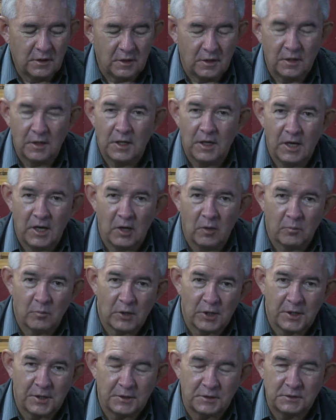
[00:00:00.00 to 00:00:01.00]

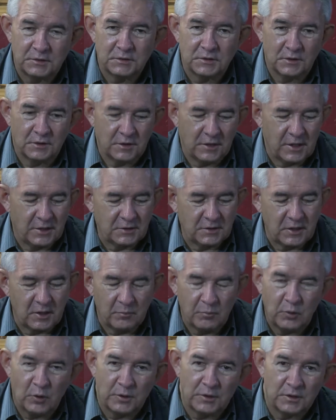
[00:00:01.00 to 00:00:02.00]
outbreaks, and at
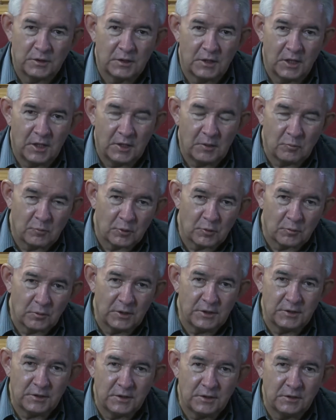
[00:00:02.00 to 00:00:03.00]
that point in time we
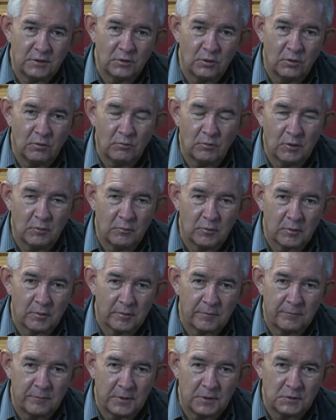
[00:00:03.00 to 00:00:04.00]
really didn't know what we
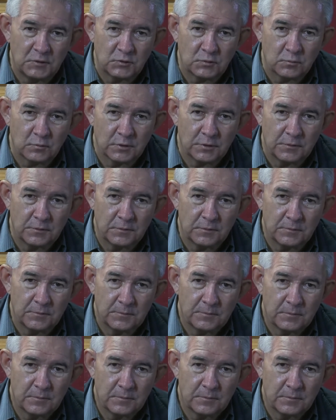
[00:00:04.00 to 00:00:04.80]
were faced with.